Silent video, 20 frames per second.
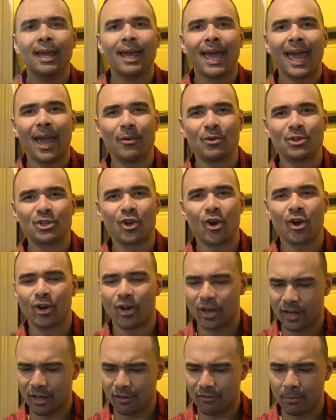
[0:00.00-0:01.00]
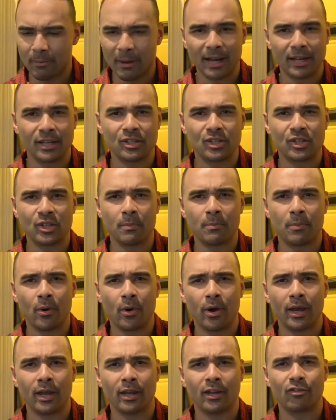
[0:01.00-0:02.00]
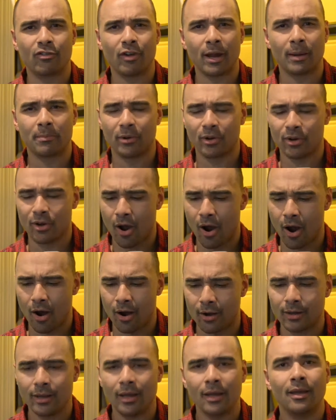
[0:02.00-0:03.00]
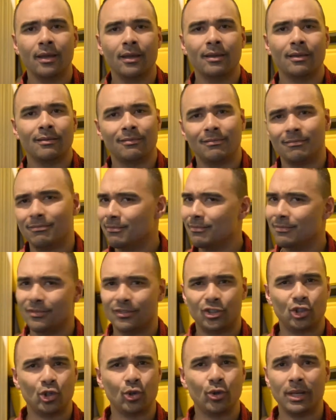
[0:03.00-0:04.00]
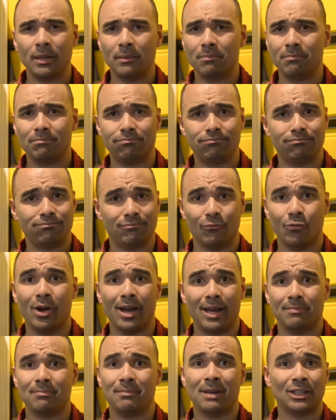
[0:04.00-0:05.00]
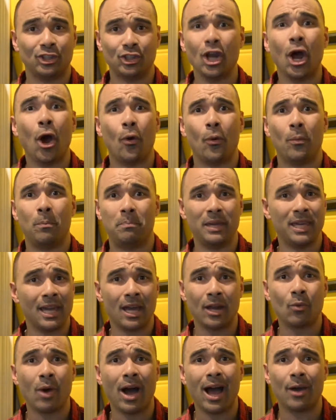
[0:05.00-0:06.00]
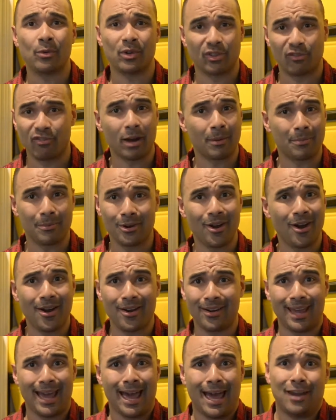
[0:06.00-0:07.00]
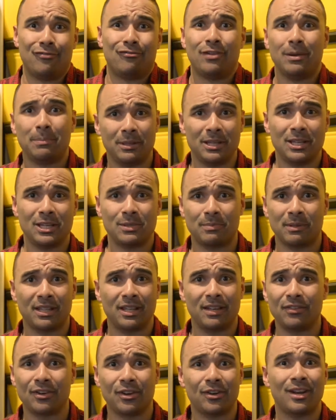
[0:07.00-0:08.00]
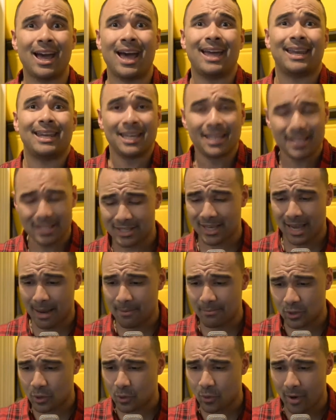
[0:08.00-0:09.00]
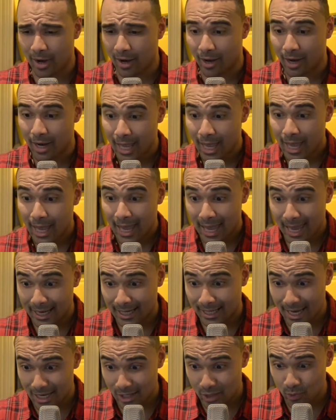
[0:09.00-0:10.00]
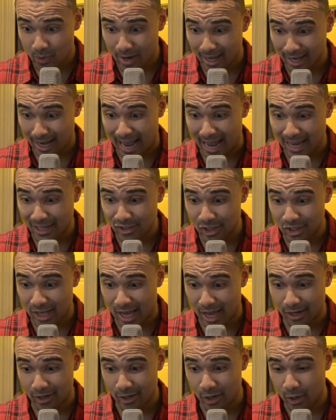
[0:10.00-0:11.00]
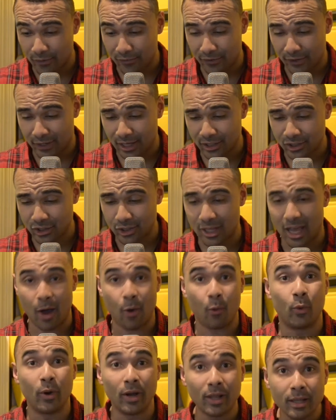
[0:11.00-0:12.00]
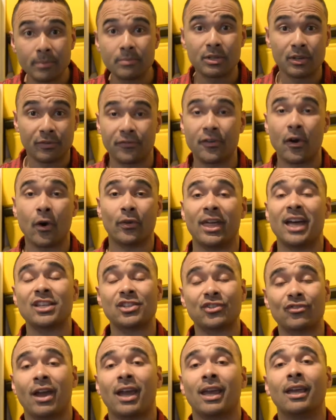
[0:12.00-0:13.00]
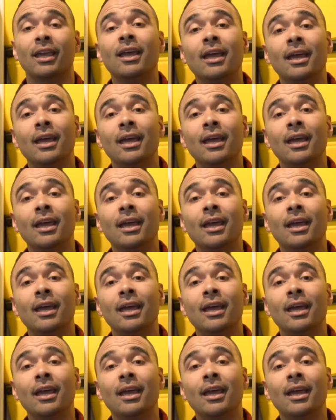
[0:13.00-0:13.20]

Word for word: Hey, what's going on, everybody? It's your boy Greg Bernard, shooting what? My show, BNY with Greg Bernard out of Ripley's Believe It or Not in Times Square. And guess what? I just got a notification that Willem Dafoe, that's right,